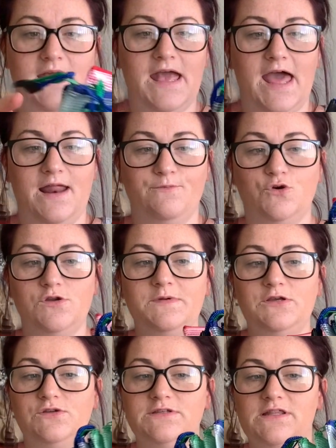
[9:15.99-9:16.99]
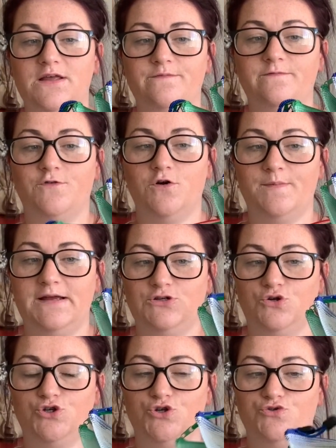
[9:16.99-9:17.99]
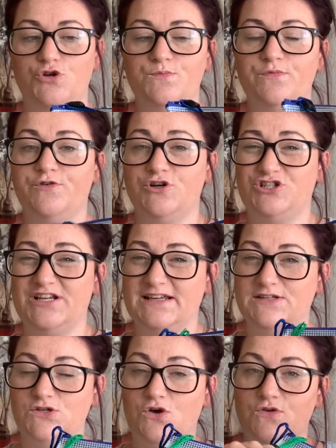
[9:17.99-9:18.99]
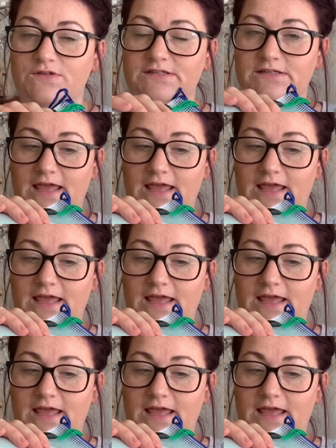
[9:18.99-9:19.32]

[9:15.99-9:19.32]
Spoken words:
And I'm going to be using them for my daughter's room for jigsaws.